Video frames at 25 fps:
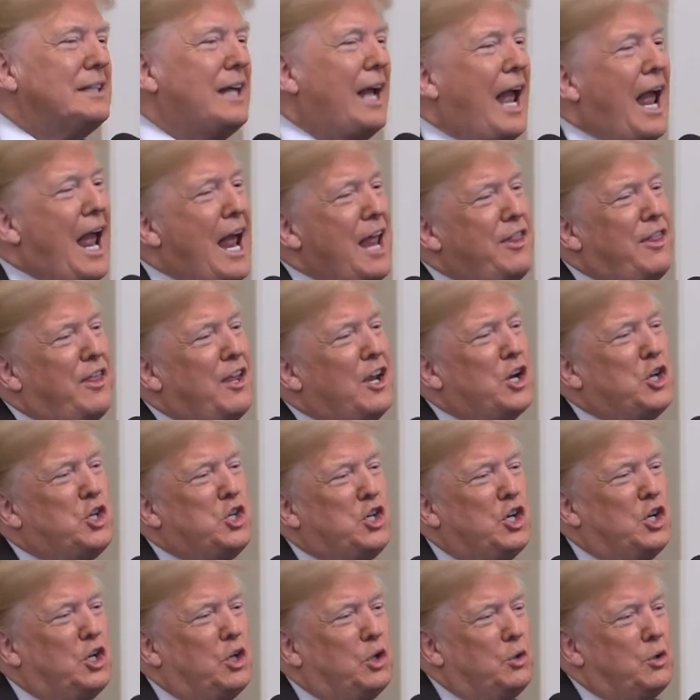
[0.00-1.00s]
And their
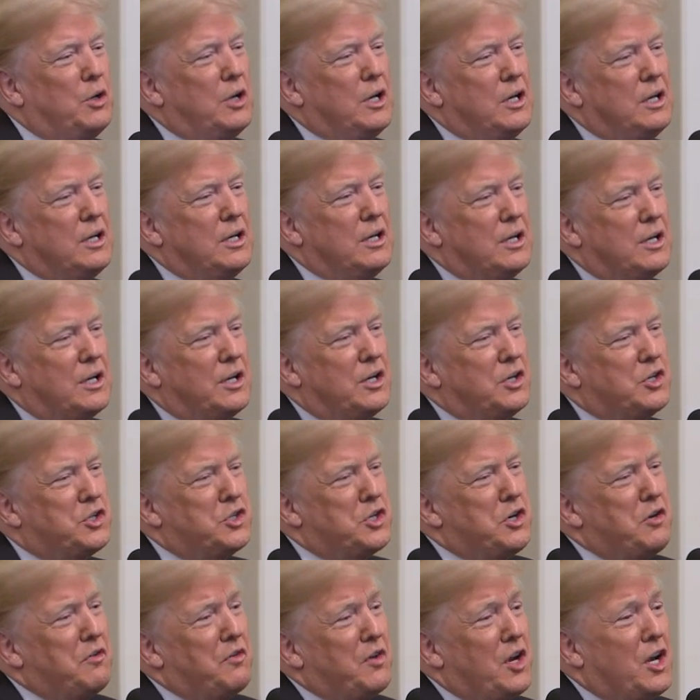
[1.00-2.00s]
children,
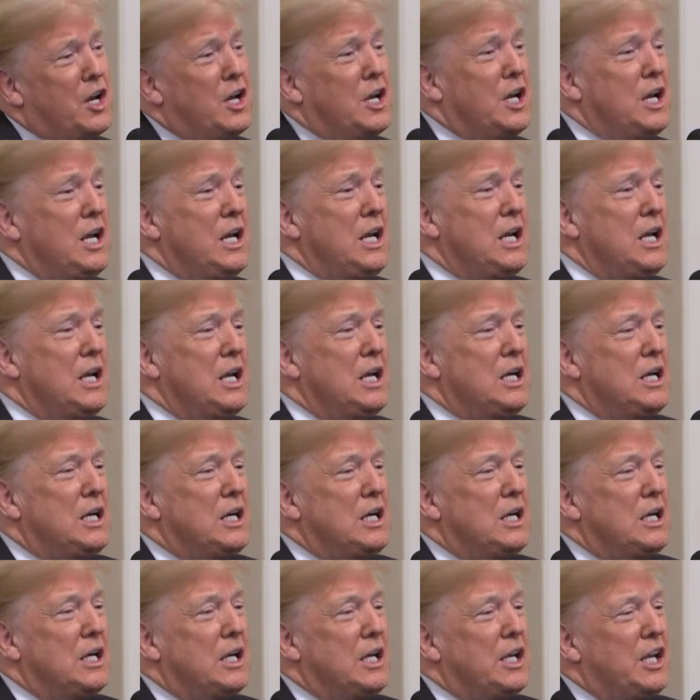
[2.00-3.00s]
Steven,
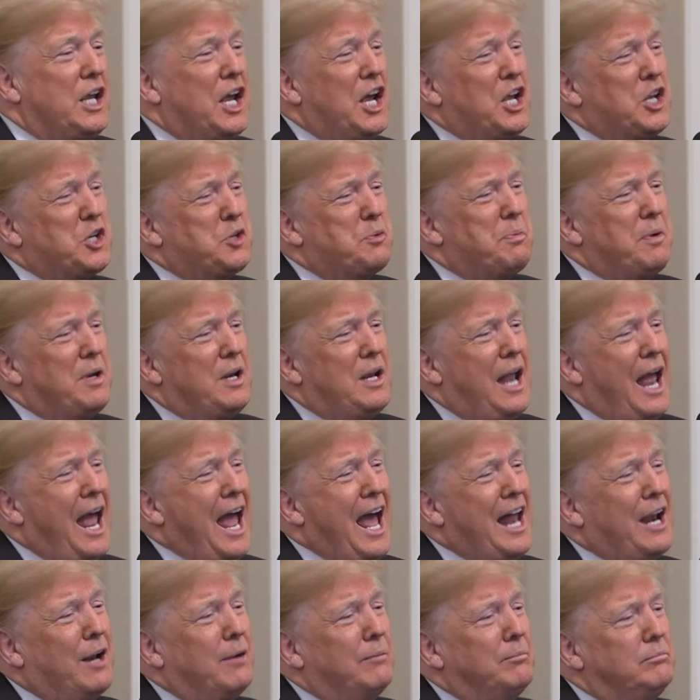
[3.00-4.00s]
Yasmin,
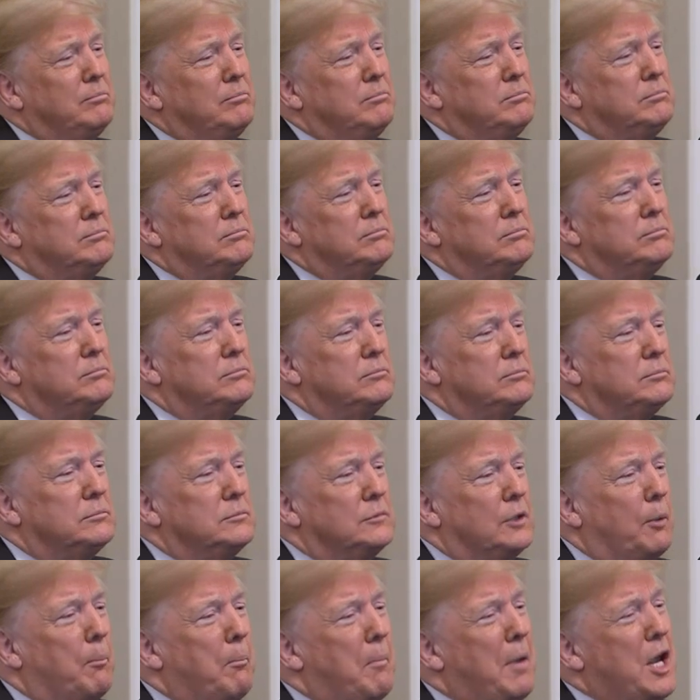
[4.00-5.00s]
Adam,
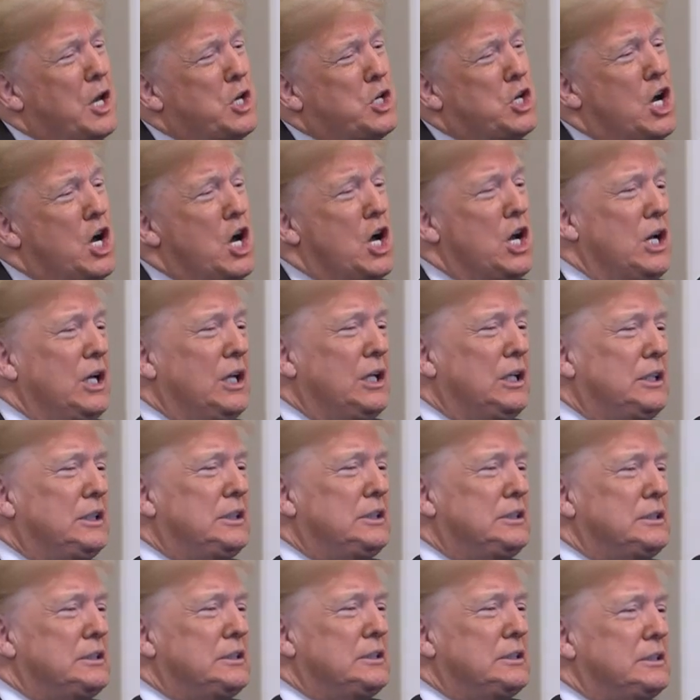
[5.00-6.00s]
Matan,
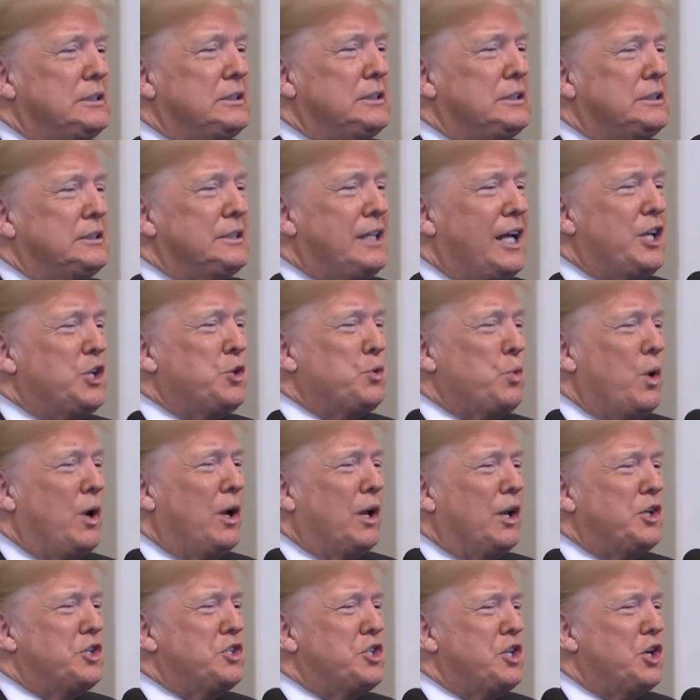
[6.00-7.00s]
as
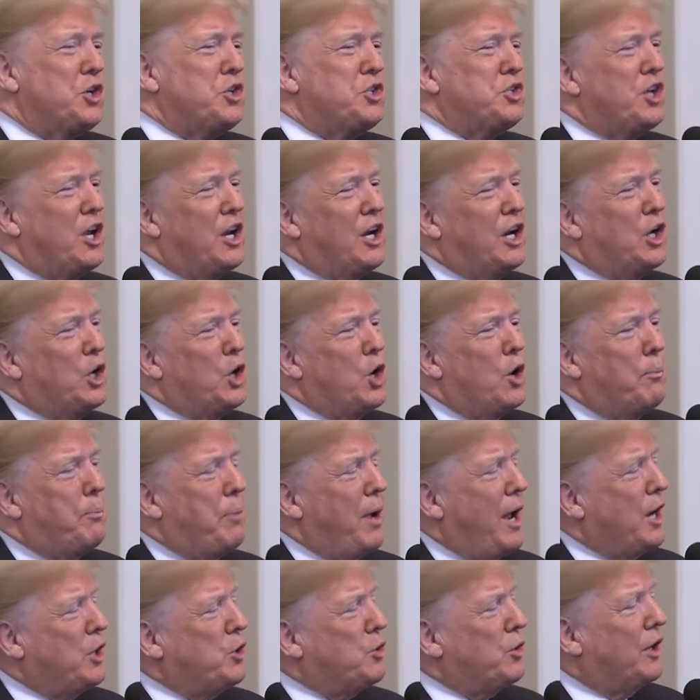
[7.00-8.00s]
well as their son in law,
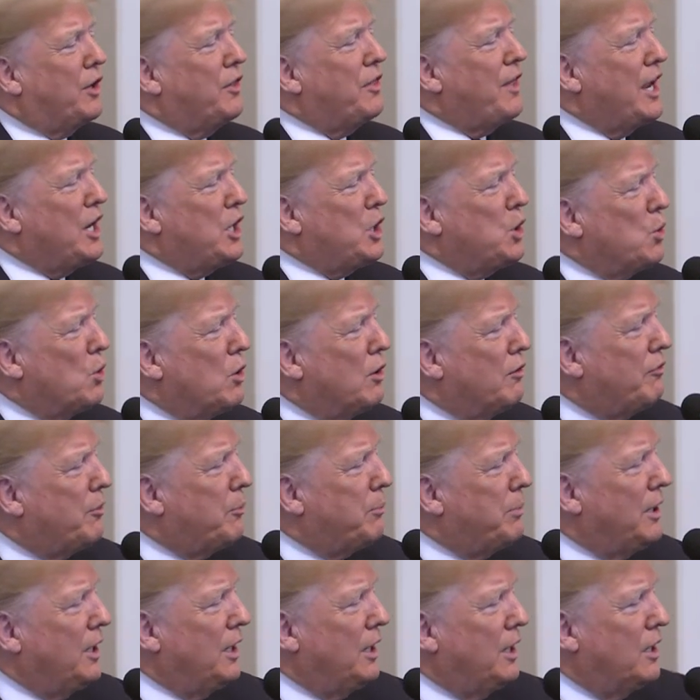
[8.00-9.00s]
Patrick. Thank you all
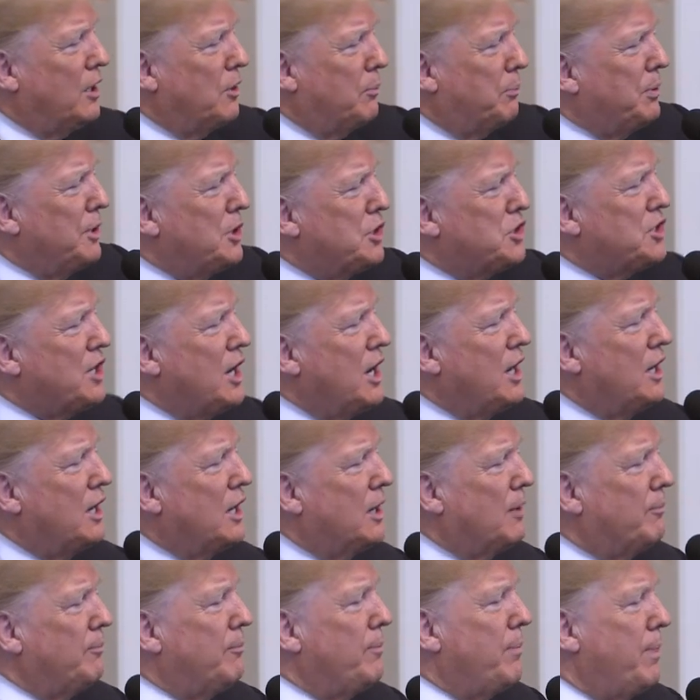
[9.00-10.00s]
for being here. Please stand
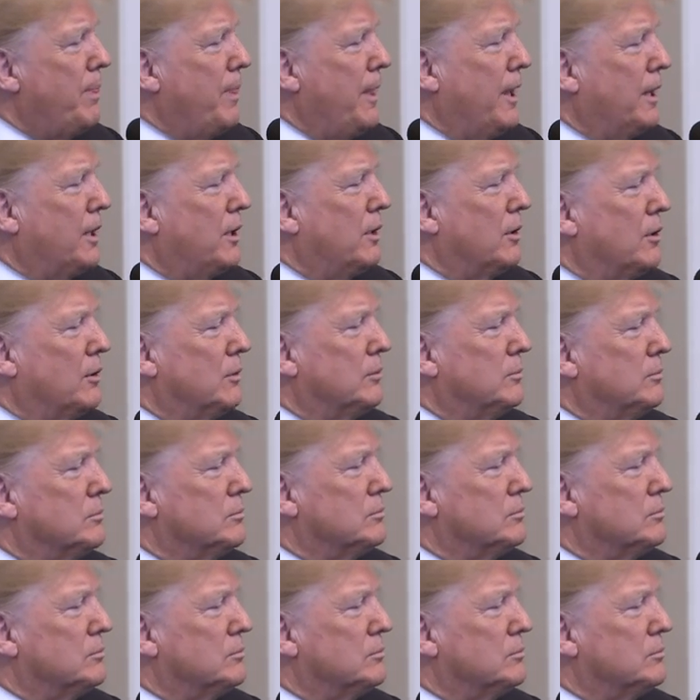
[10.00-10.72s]
up. Thank you.